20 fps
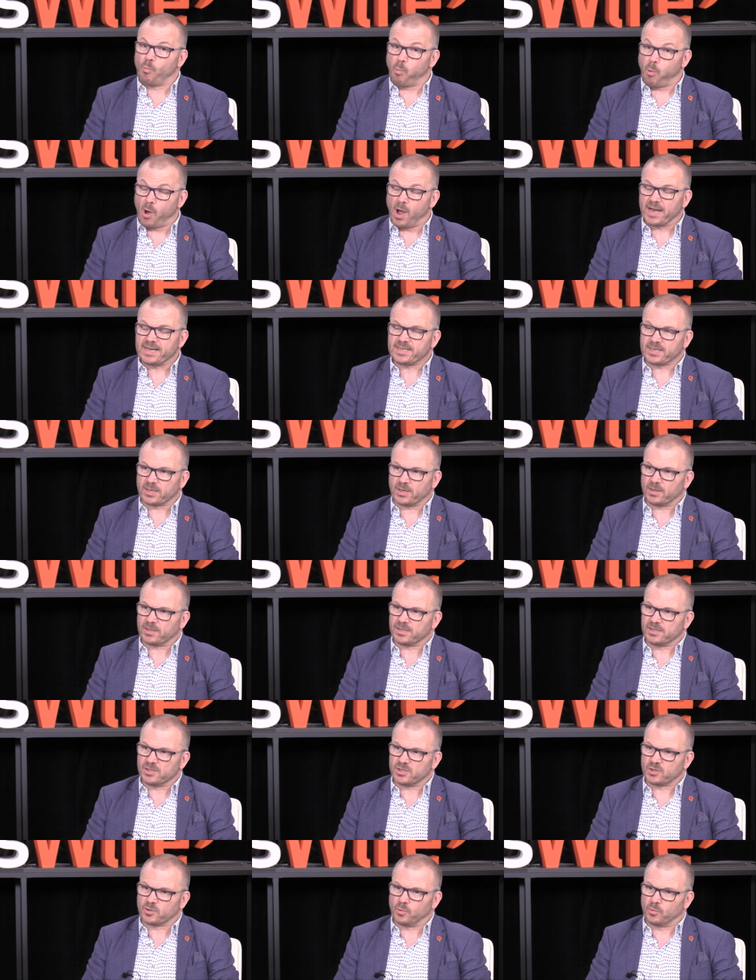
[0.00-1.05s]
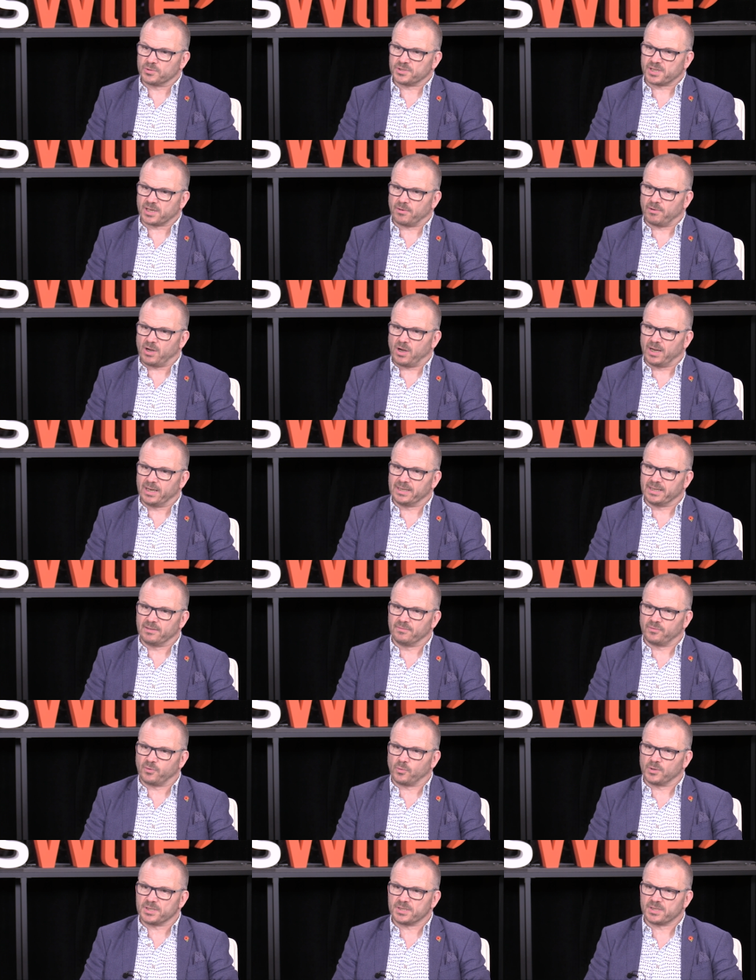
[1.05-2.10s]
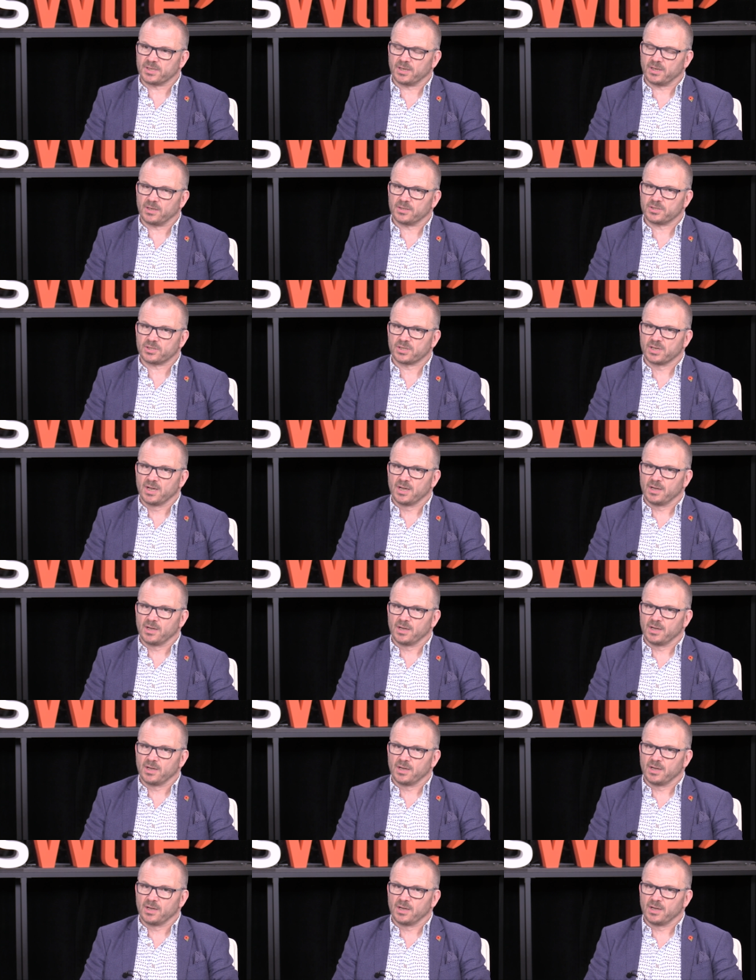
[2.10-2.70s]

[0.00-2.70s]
why Turkey scored so highly in voice search,